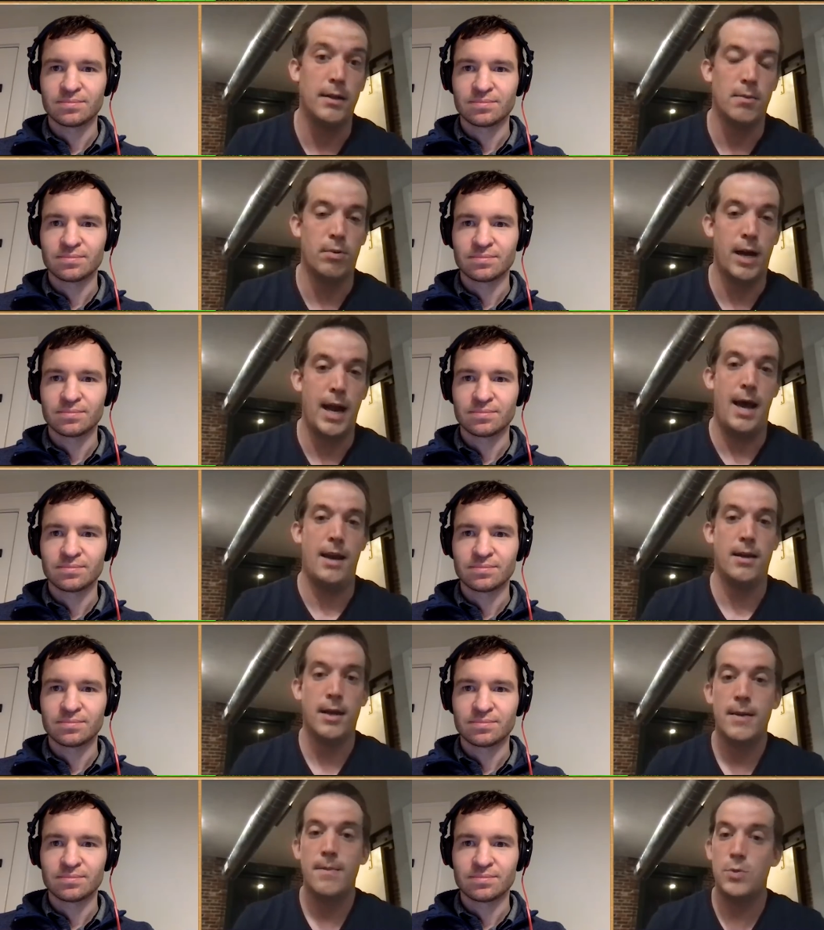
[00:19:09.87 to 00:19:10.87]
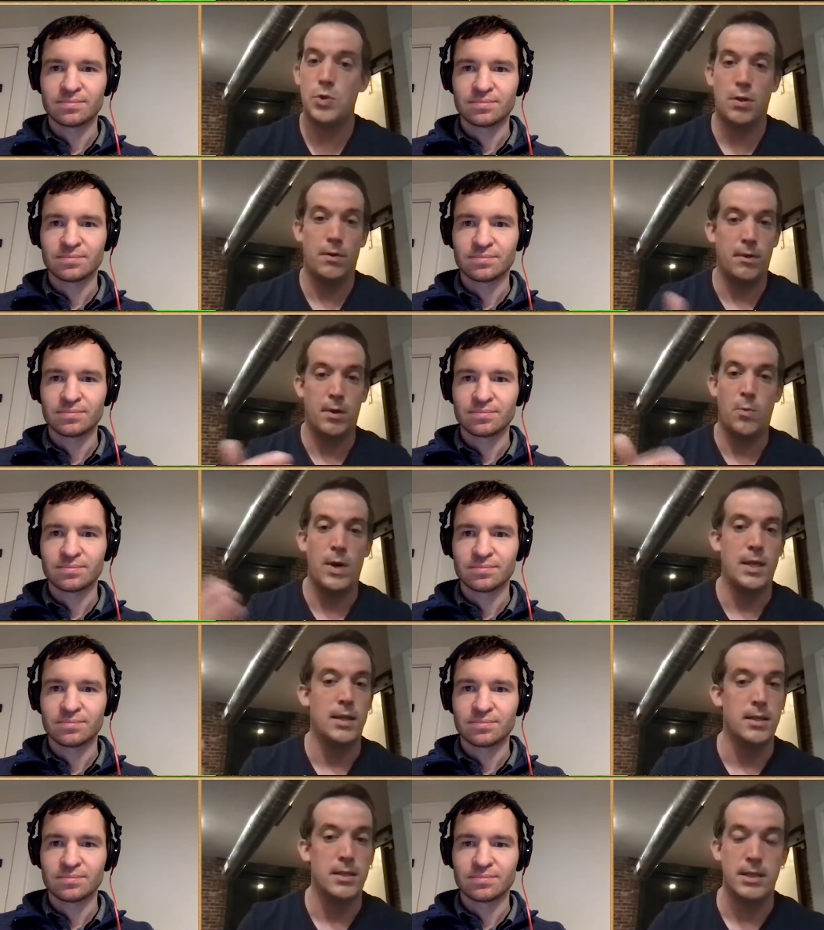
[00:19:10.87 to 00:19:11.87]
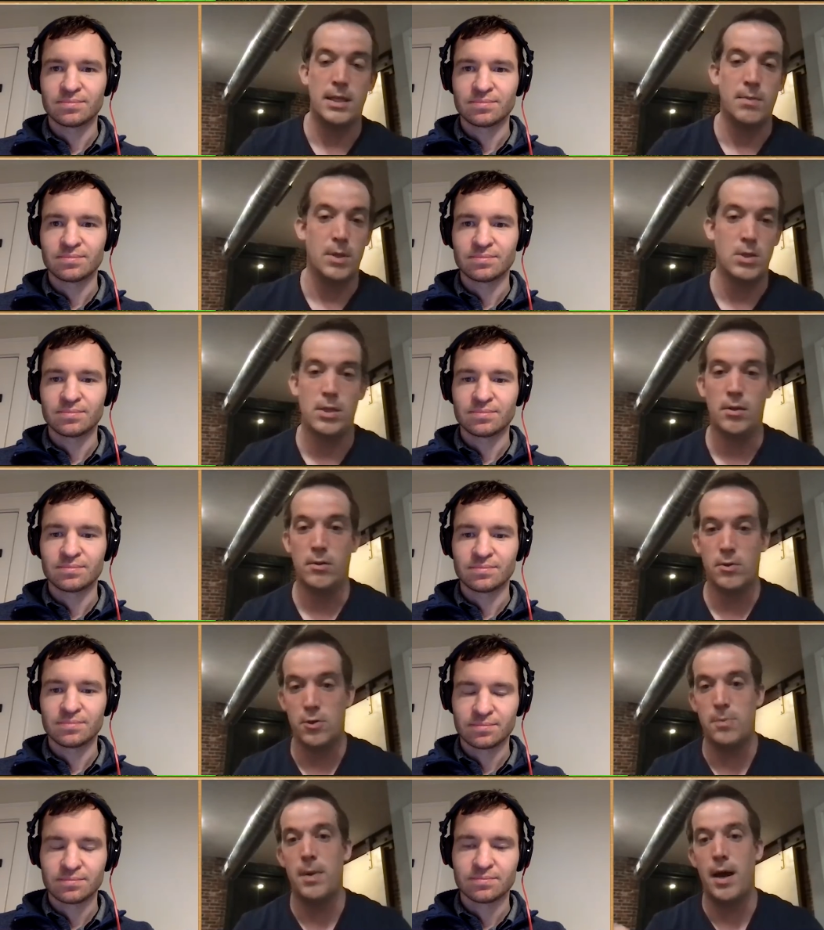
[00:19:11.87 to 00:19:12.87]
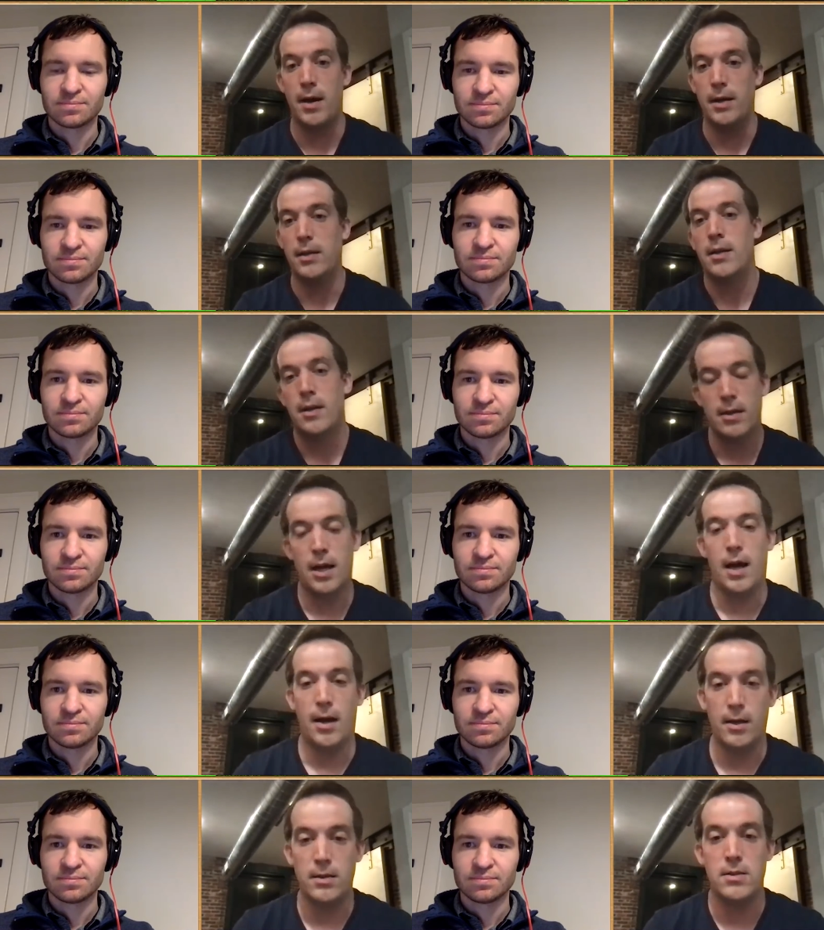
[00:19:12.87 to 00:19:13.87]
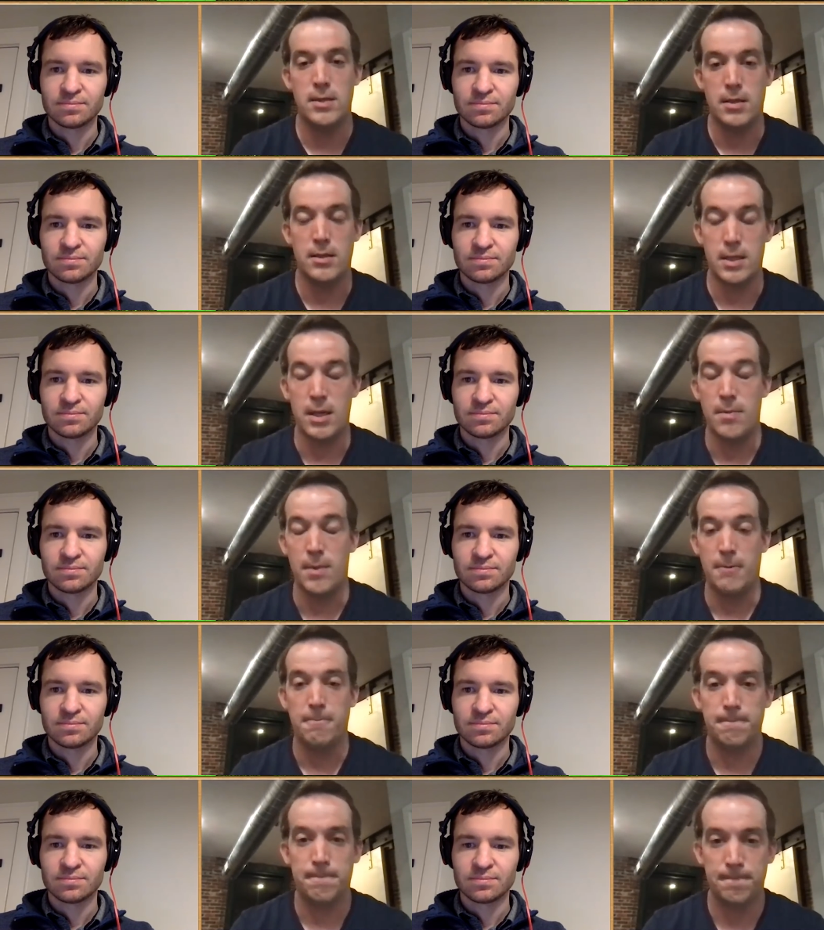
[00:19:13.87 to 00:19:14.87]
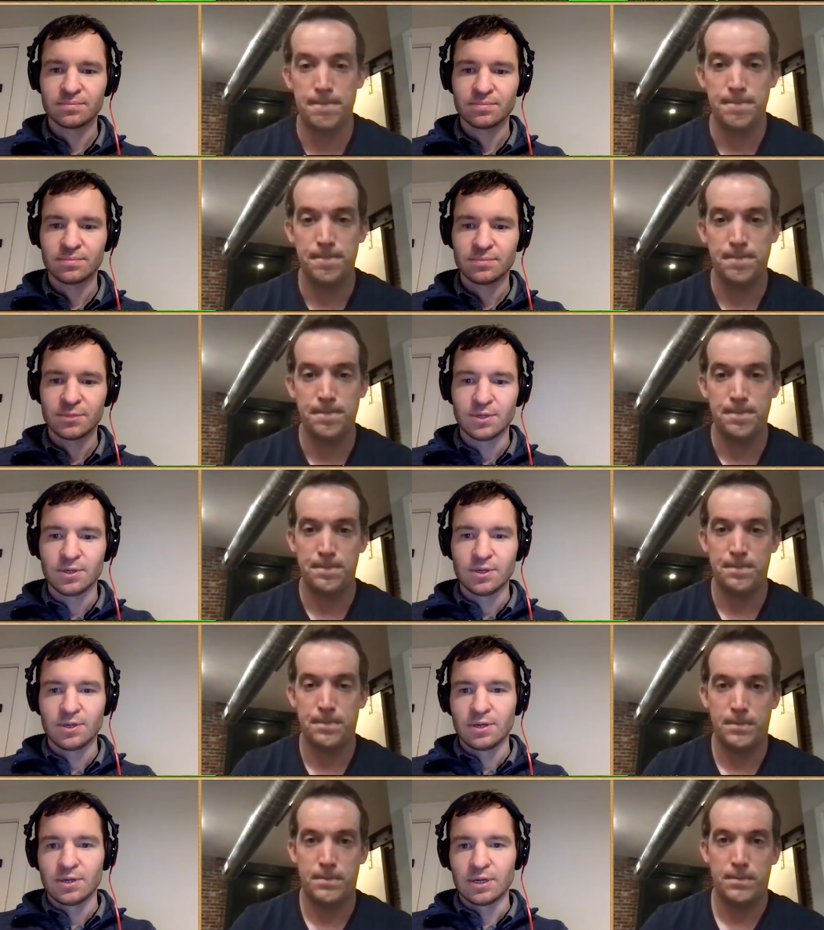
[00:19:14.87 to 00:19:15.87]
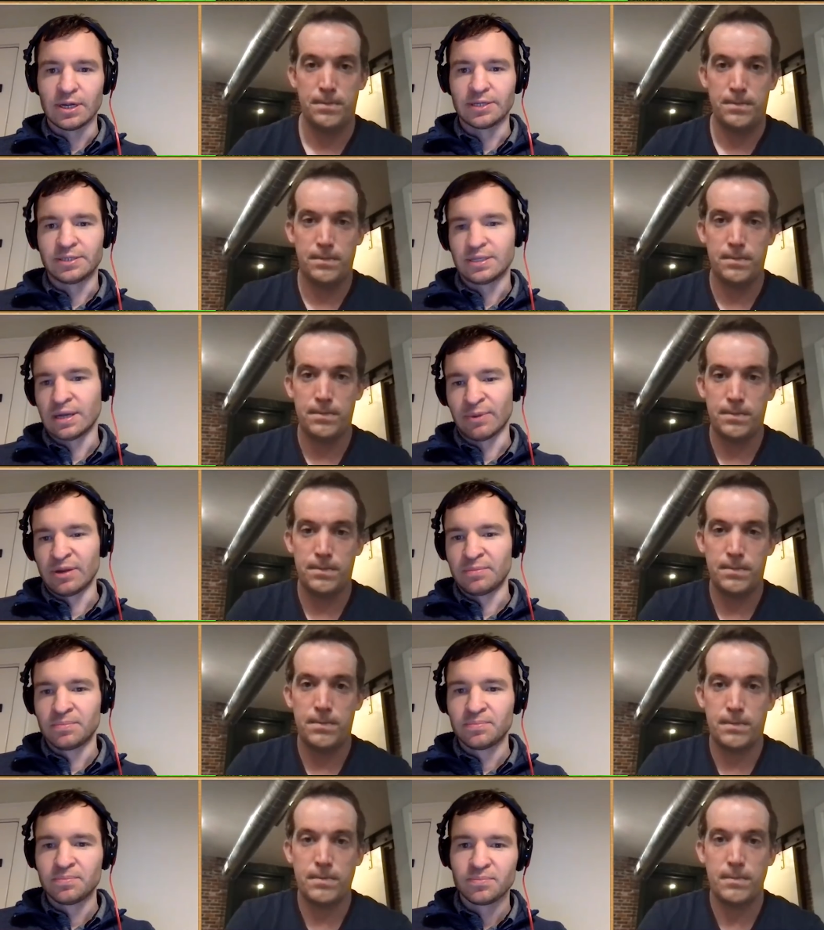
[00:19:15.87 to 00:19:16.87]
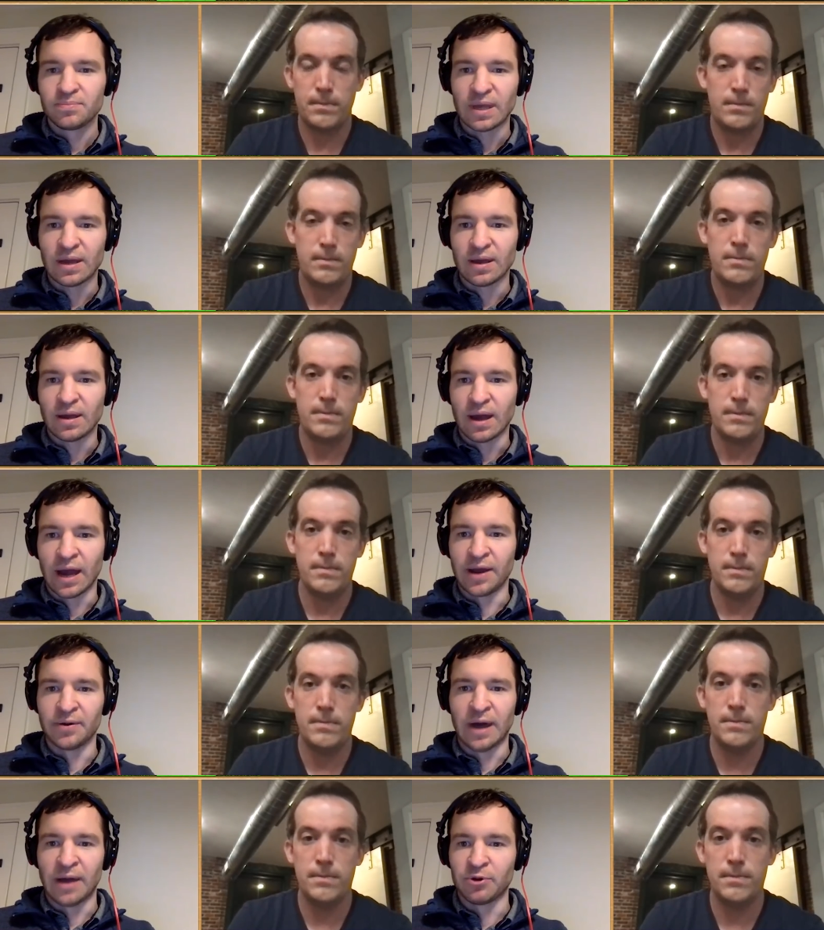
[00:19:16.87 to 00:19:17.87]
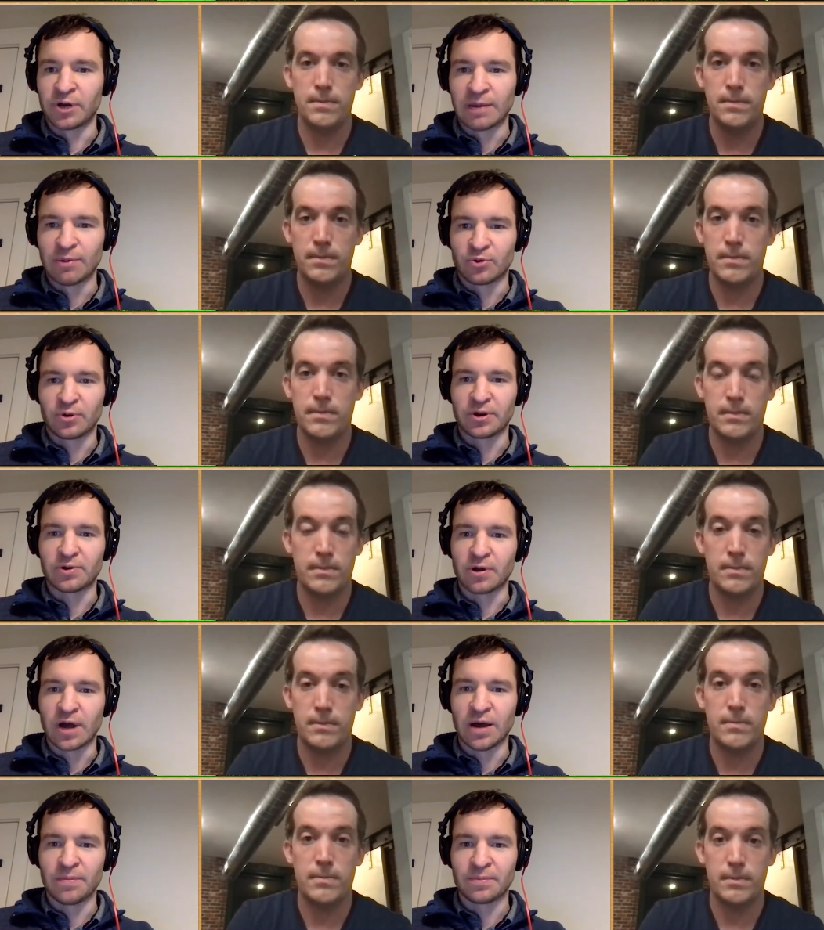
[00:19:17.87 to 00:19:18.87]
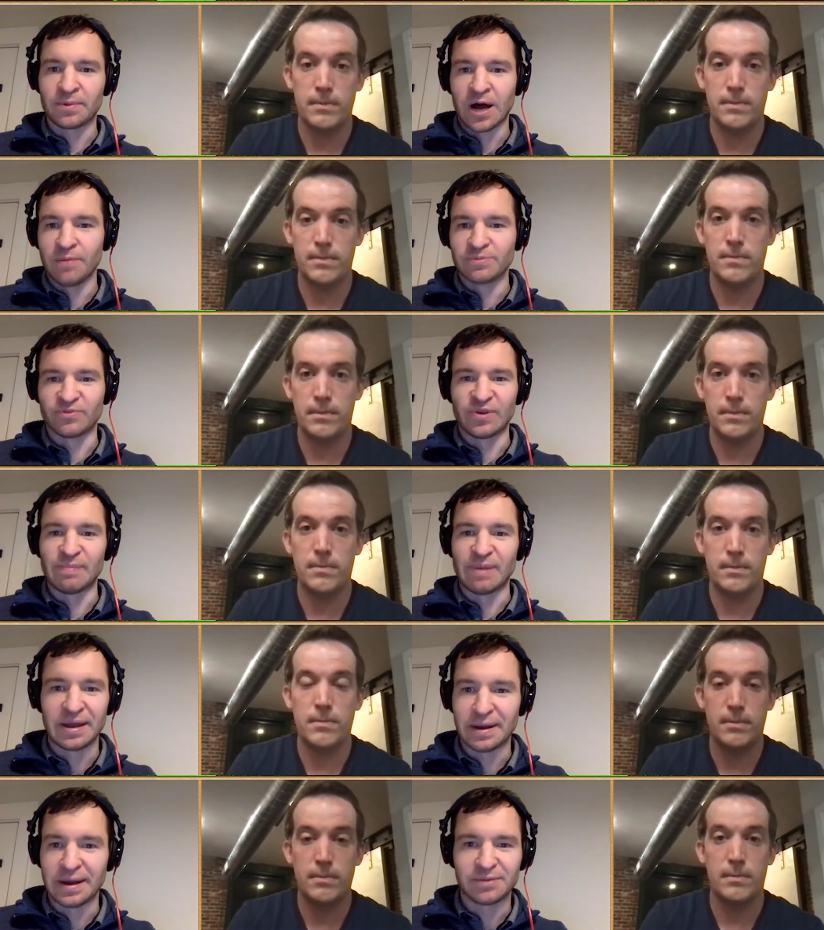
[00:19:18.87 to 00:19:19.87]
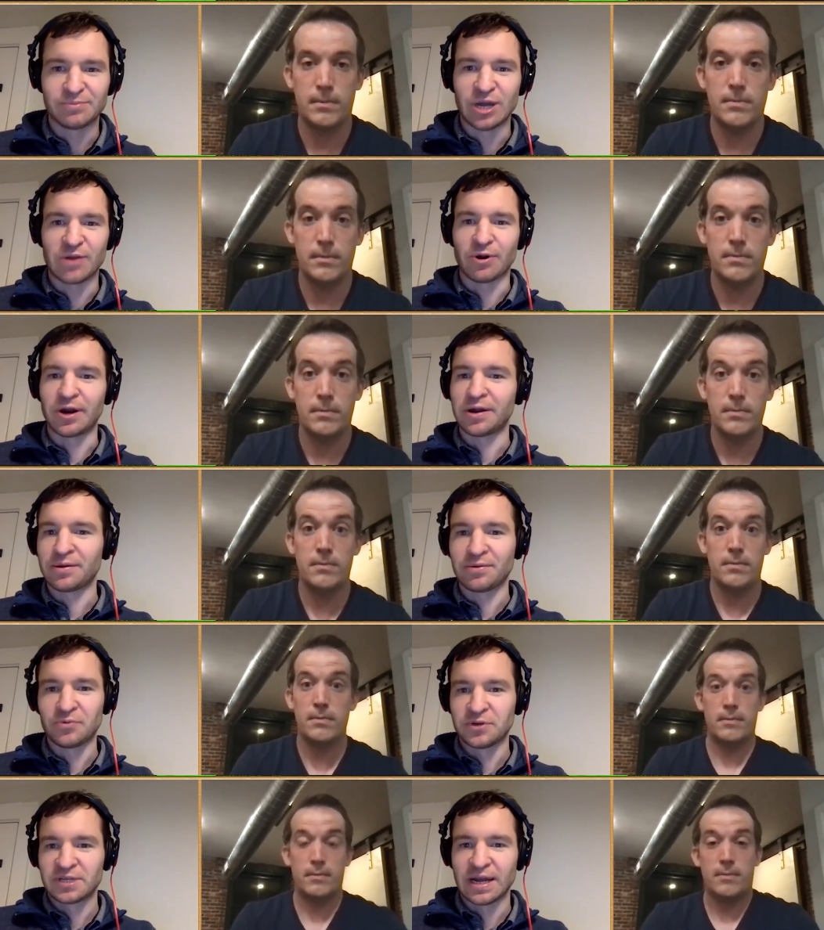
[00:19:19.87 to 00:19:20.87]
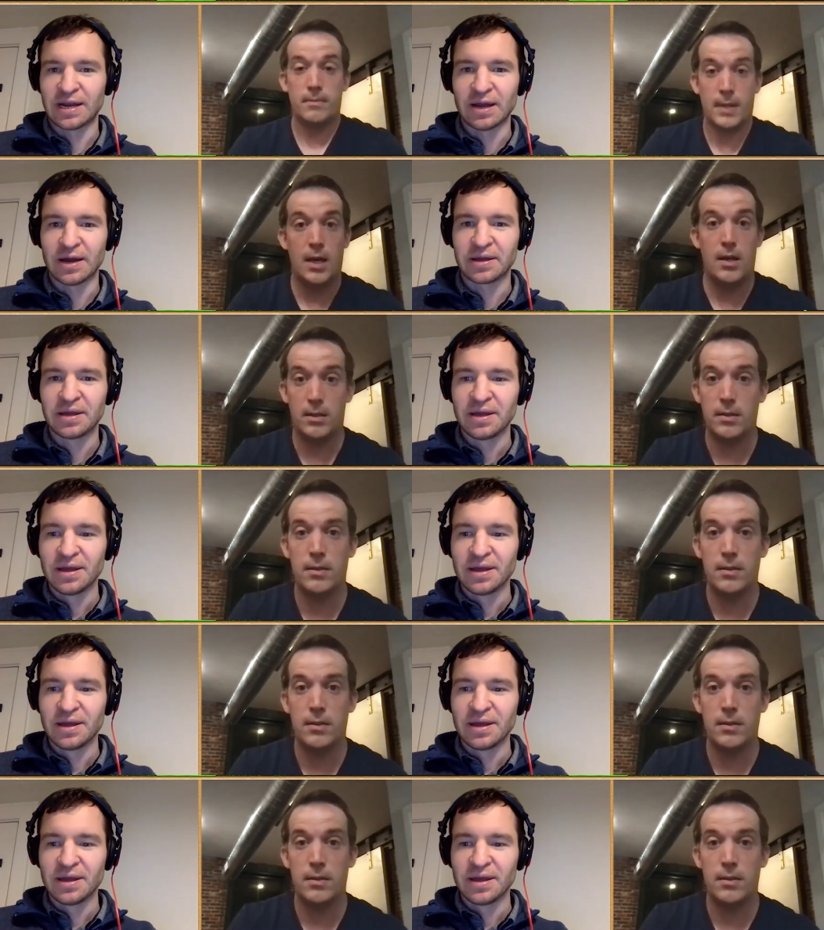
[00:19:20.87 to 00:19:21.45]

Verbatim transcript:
Speaker 1: to Brad. Certainly, the way that this team this year is responding uh, to to Ime.
Speaker 2: Yes, I mean, I, I wrote a couple critical columns of Ime in like January, which again, yeah. long